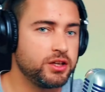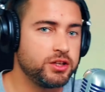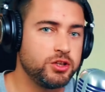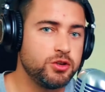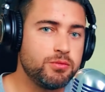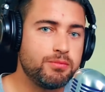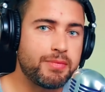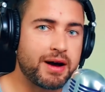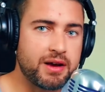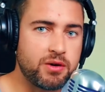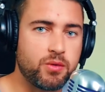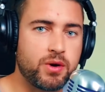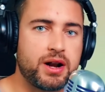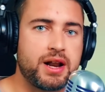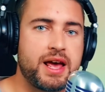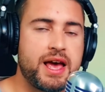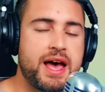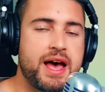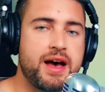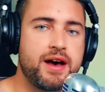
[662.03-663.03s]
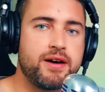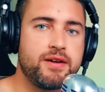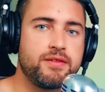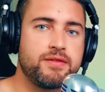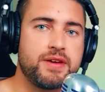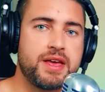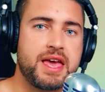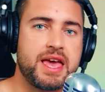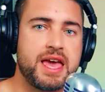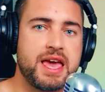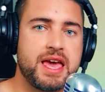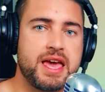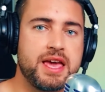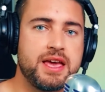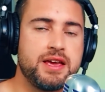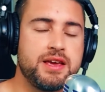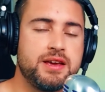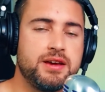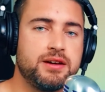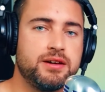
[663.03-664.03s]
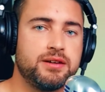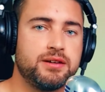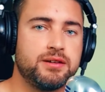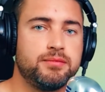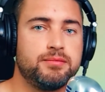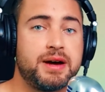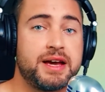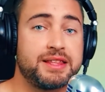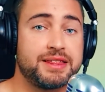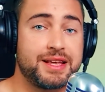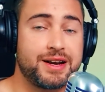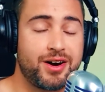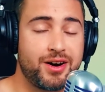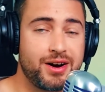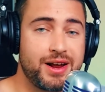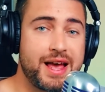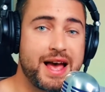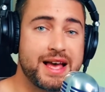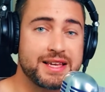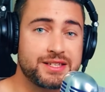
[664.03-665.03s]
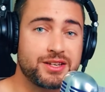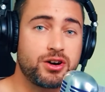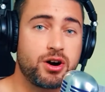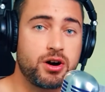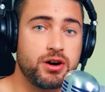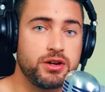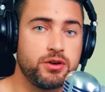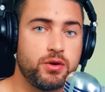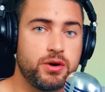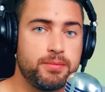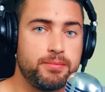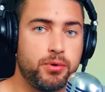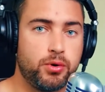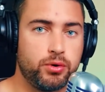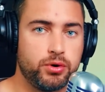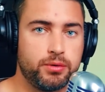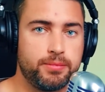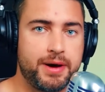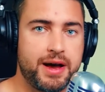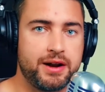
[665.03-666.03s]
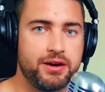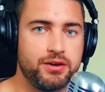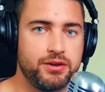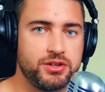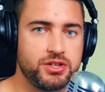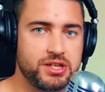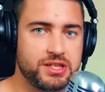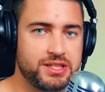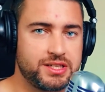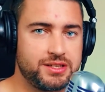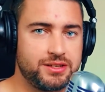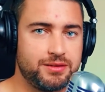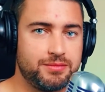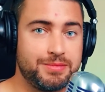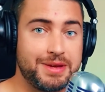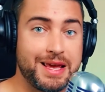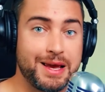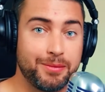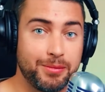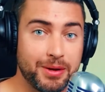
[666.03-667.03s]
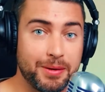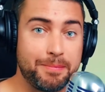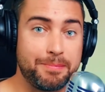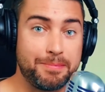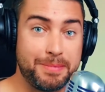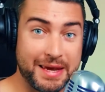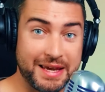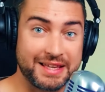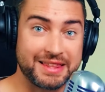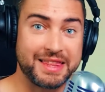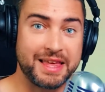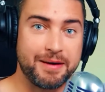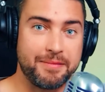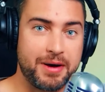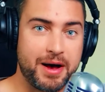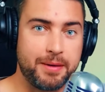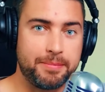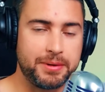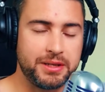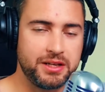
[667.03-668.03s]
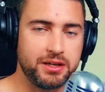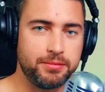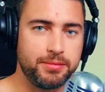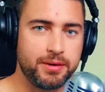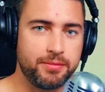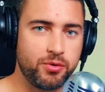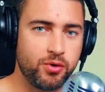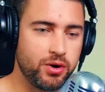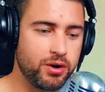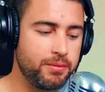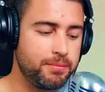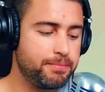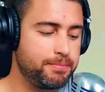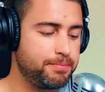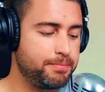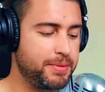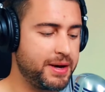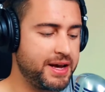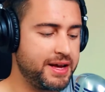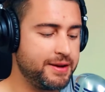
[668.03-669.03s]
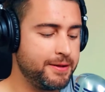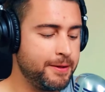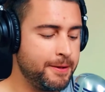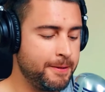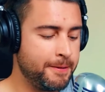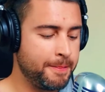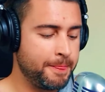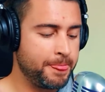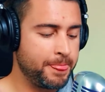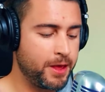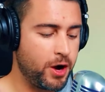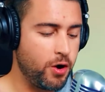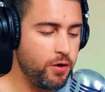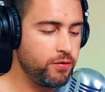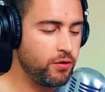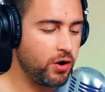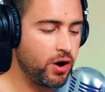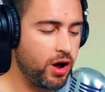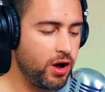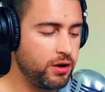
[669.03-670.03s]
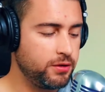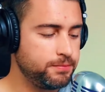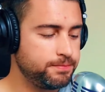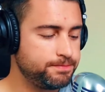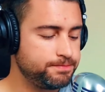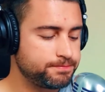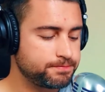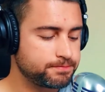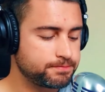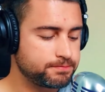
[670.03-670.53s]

you might want to have a mic that has a cardioid polar pattern just to be able to pick them up a little bit more. But overall,